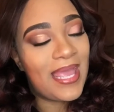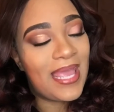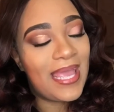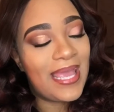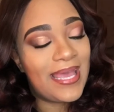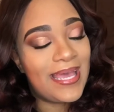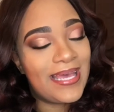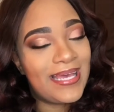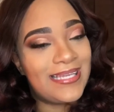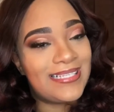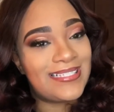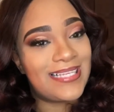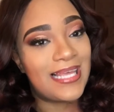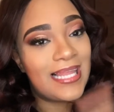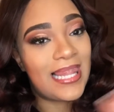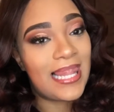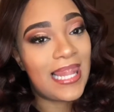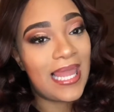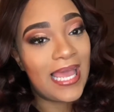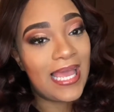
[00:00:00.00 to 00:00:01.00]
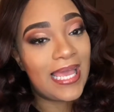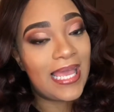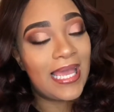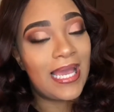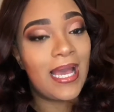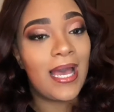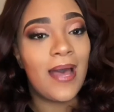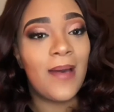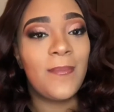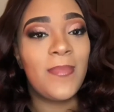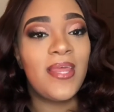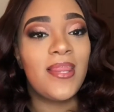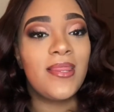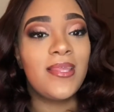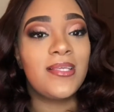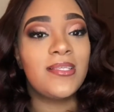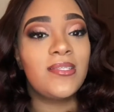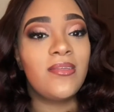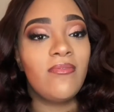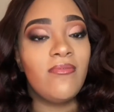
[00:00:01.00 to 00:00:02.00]
and like and comment
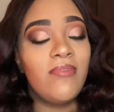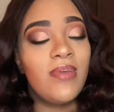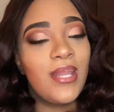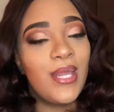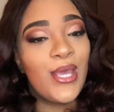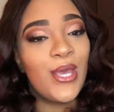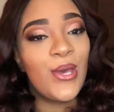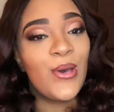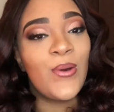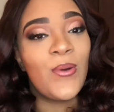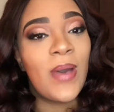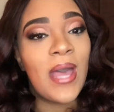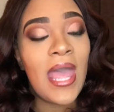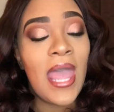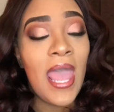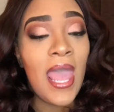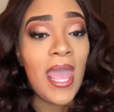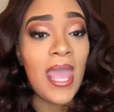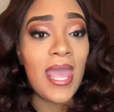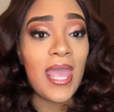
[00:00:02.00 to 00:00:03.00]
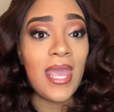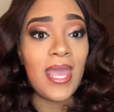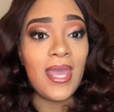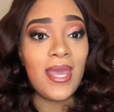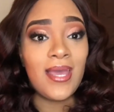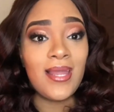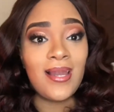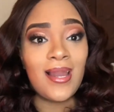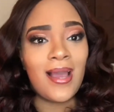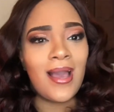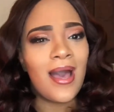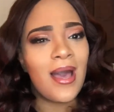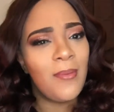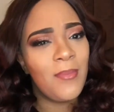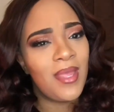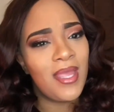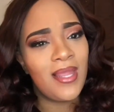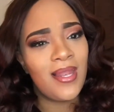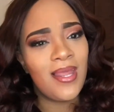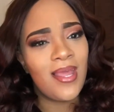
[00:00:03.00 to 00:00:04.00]
this video, and
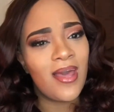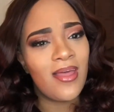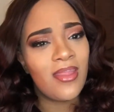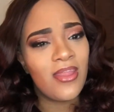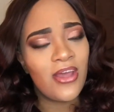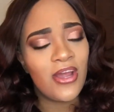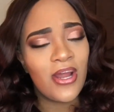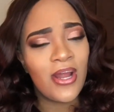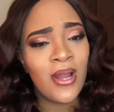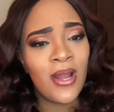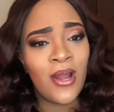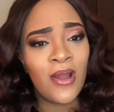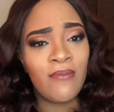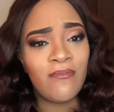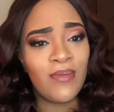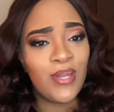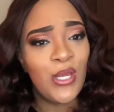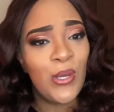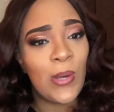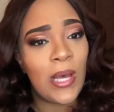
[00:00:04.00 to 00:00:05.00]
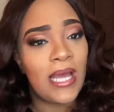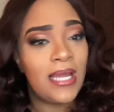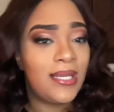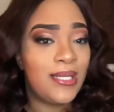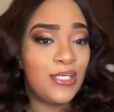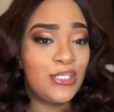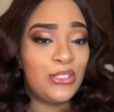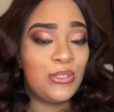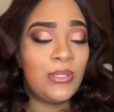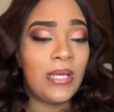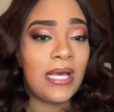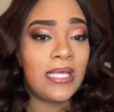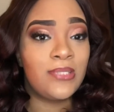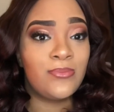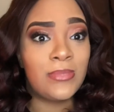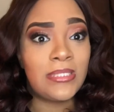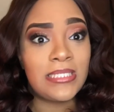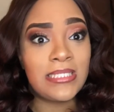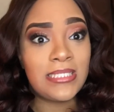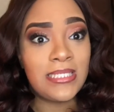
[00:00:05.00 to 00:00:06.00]
comment any other video ideas you guys
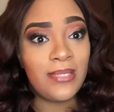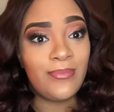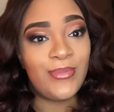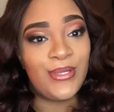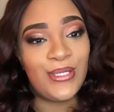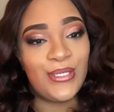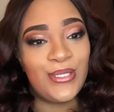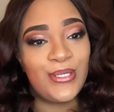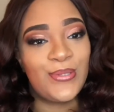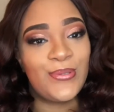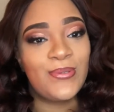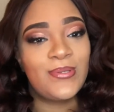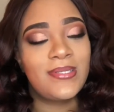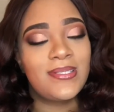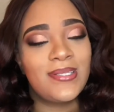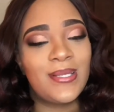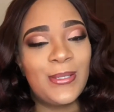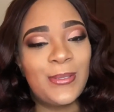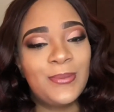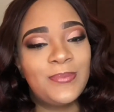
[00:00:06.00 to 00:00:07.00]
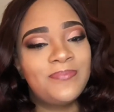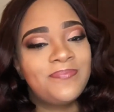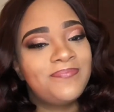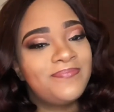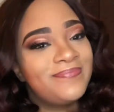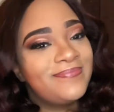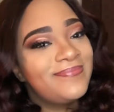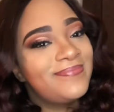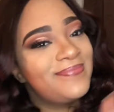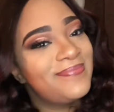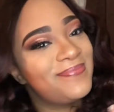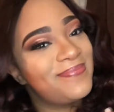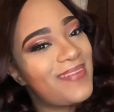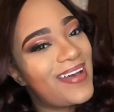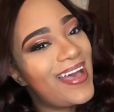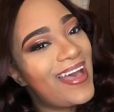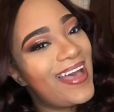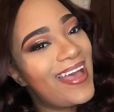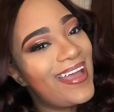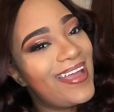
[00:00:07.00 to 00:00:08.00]
want to see me do. So
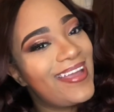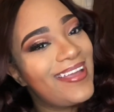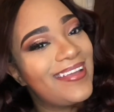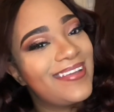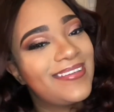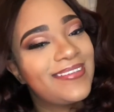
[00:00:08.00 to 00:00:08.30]
bye.